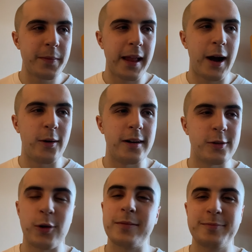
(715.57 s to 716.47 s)
our,
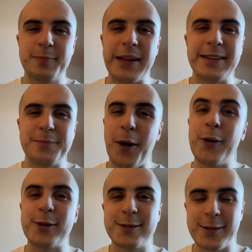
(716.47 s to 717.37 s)
or pinned
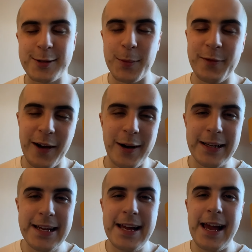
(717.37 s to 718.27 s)
post at the top of our
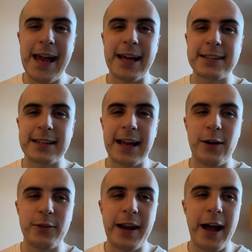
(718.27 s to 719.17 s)
X
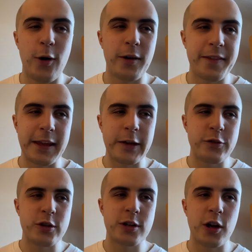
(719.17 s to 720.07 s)
account now. And I think if
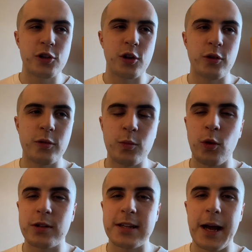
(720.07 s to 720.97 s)
you search on
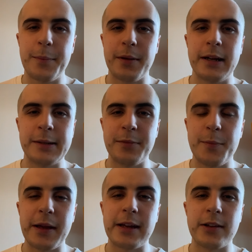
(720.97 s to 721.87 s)
WhatsApp, um, the
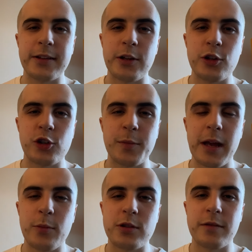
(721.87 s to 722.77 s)
Pink Un, then you should be
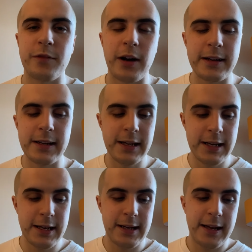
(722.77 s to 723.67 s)
able to find
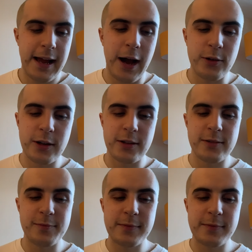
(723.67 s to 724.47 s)
how you can